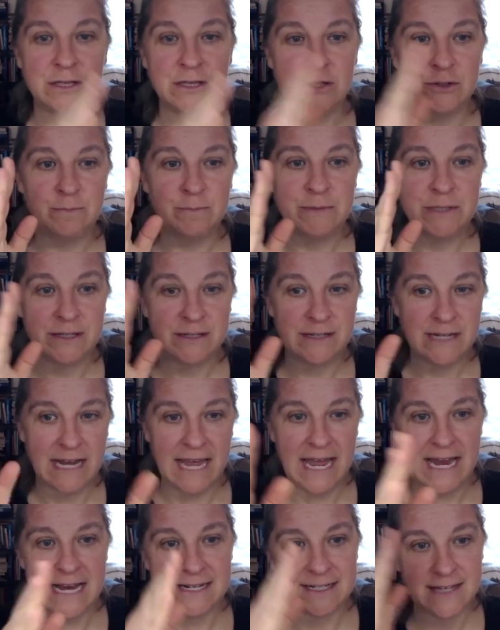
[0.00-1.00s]
looped
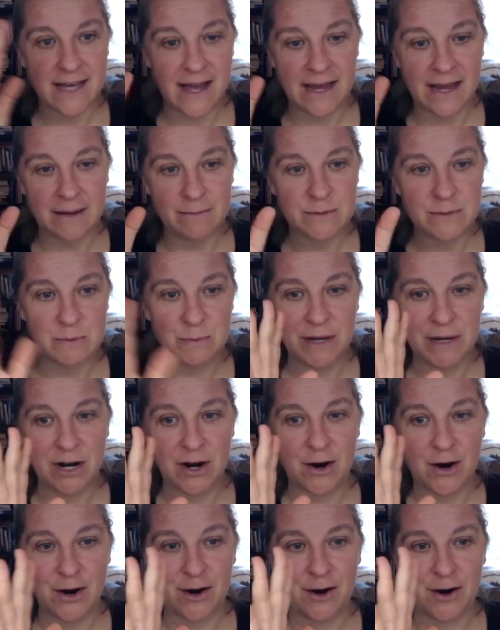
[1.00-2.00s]
8 times, but
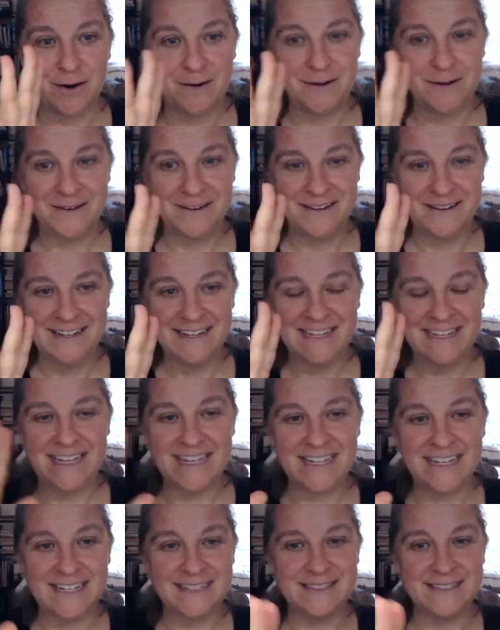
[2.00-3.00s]
our
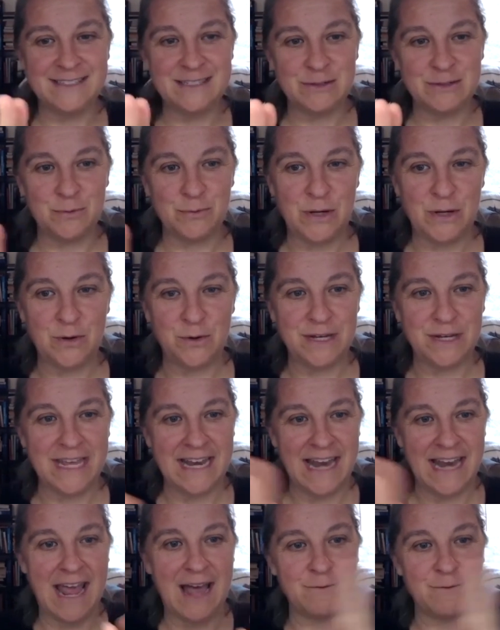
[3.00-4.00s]
kids, we'd only get
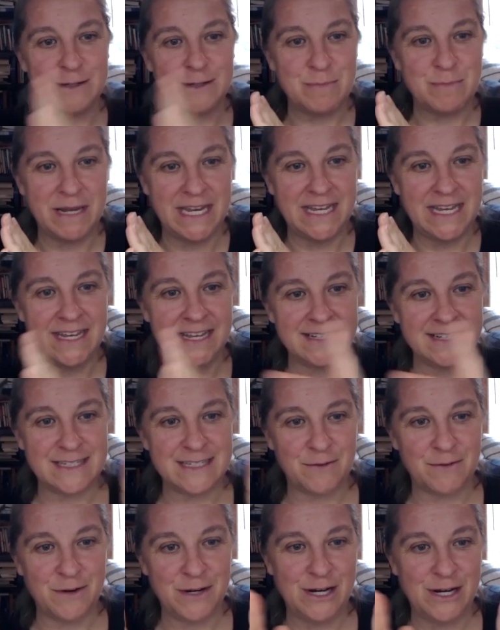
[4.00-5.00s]
half as many kids
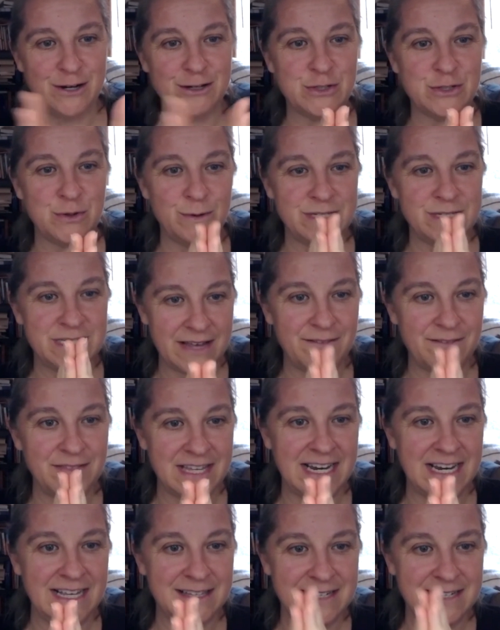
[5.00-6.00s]
every year, so it was 7th and
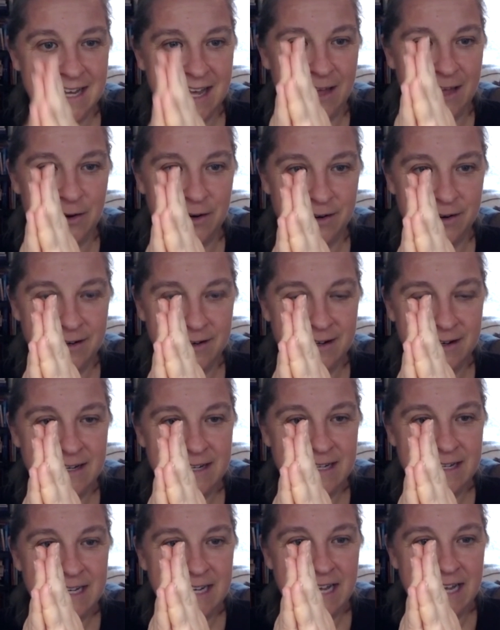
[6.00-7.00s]
8th together,
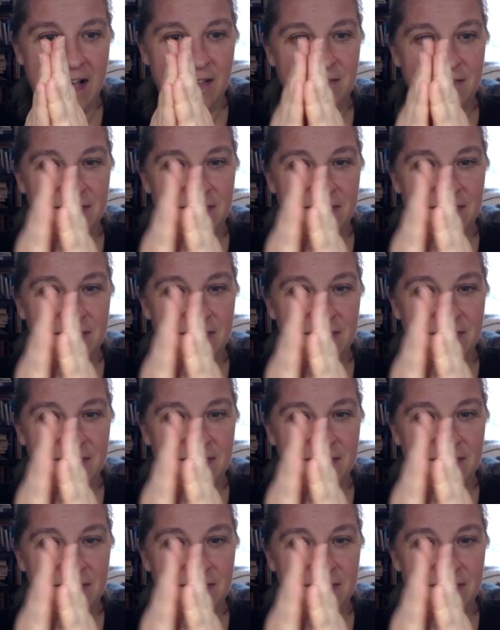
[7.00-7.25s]
and then